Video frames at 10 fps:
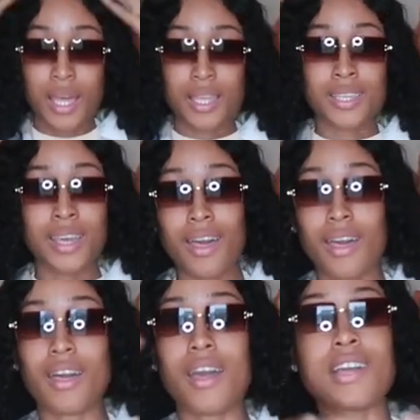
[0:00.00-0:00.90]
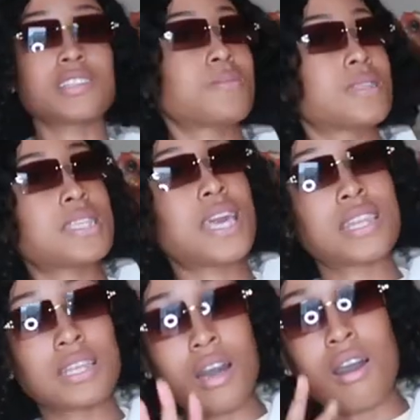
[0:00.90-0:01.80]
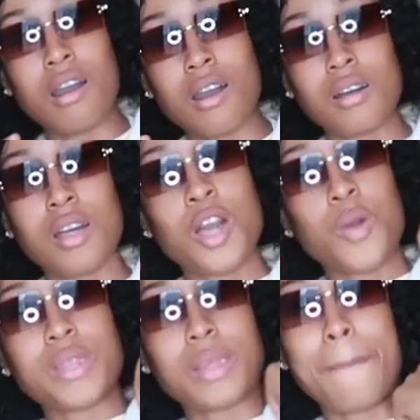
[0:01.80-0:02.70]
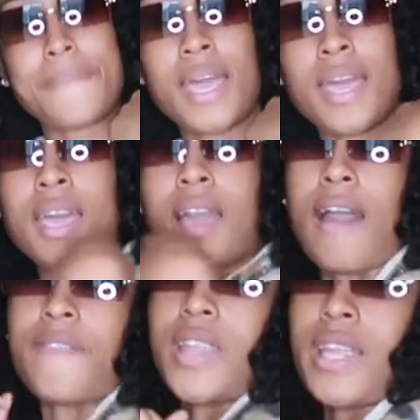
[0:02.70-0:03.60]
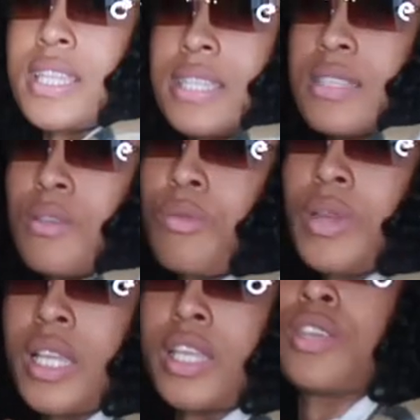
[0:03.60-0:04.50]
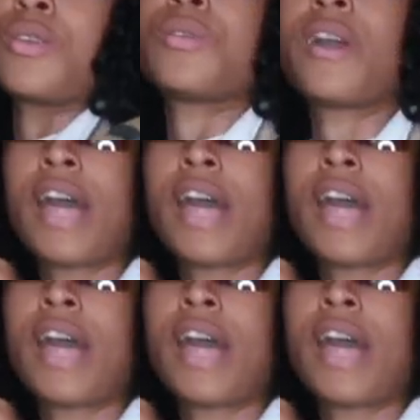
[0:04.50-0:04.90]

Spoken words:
Yeah, I just wanted to end the haul with a bang. I feel like this is a really cute